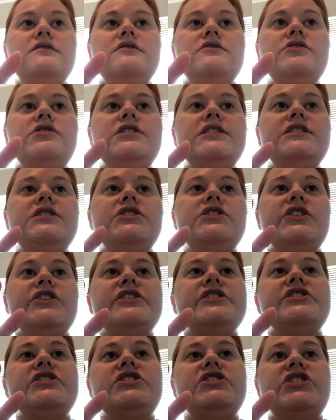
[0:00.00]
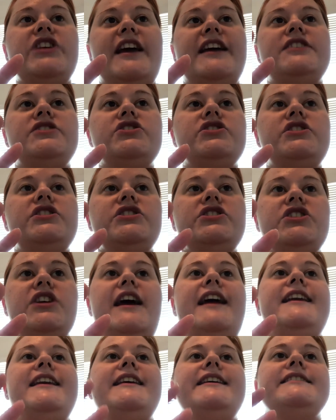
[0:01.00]
she took to change the
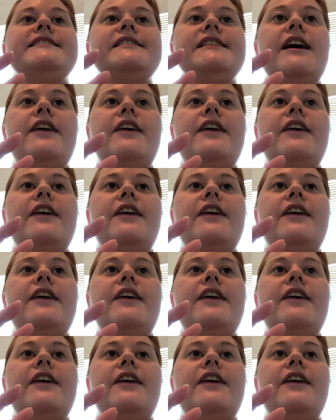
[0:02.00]
Chinese